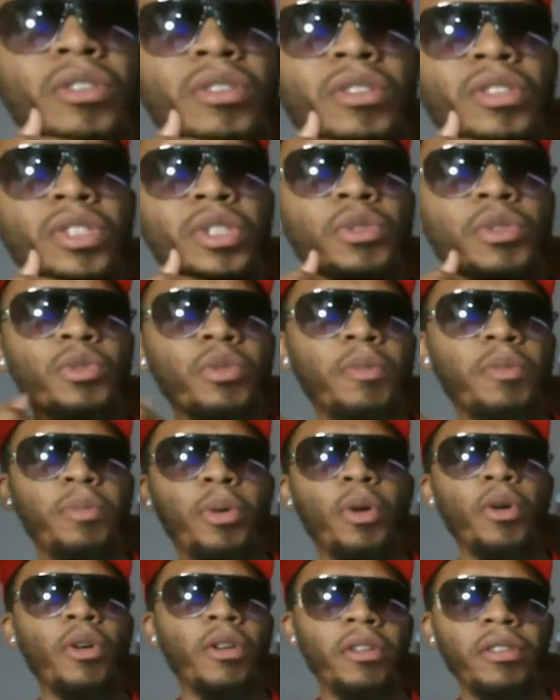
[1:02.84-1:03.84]
she was a
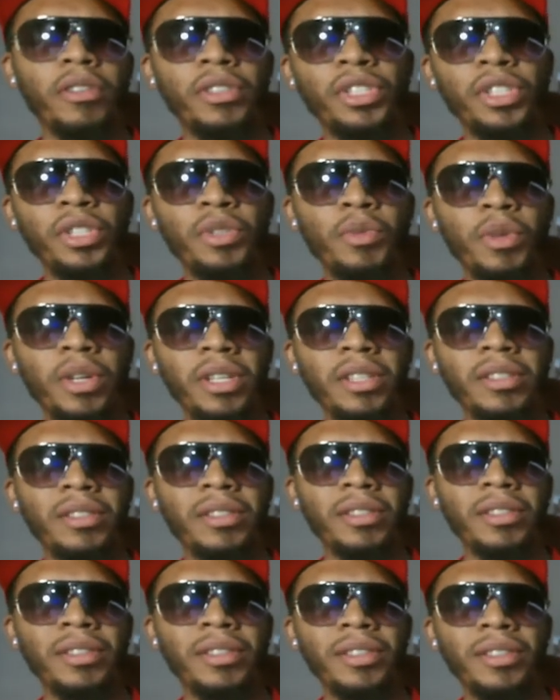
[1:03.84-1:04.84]
reporter, and she went
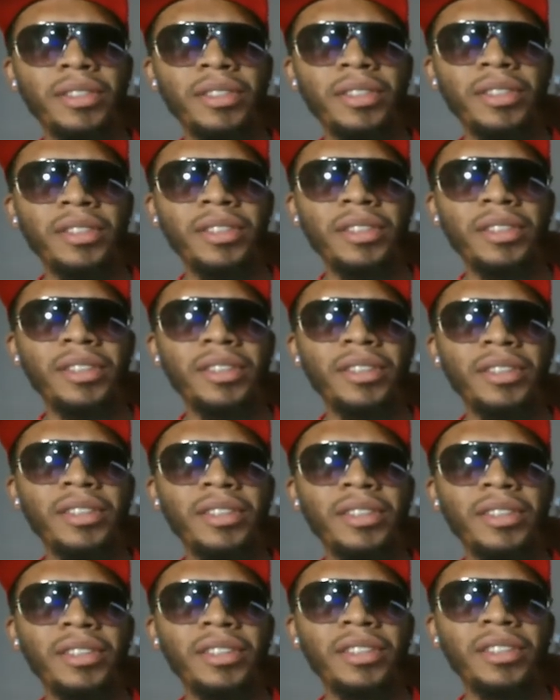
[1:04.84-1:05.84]
to
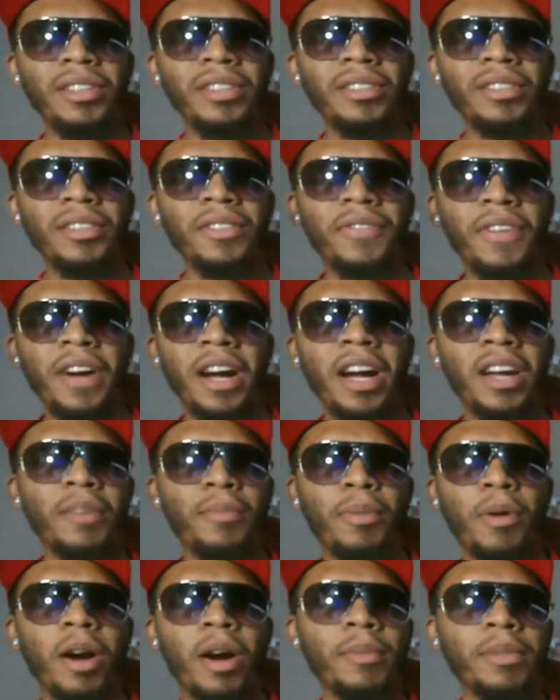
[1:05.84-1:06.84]
the fire
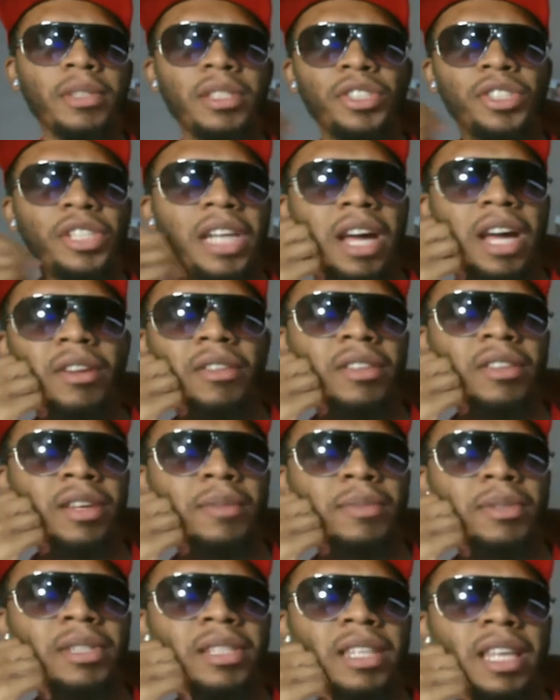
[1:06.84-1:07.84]
department to shadow
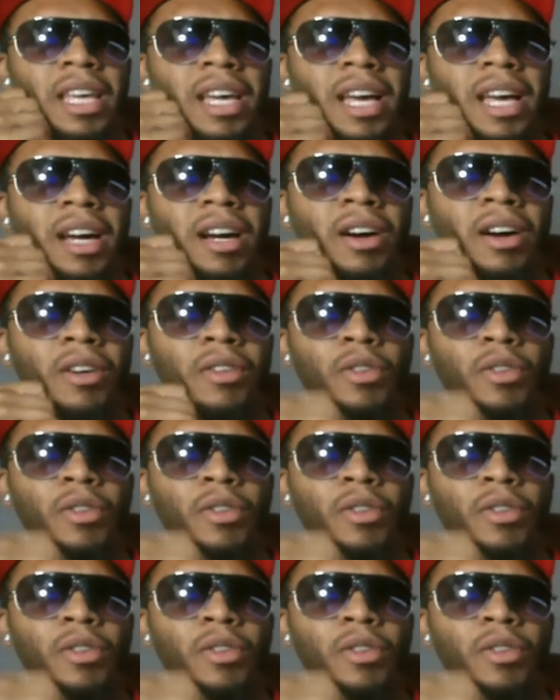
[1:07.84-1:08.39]
them, but then they got called,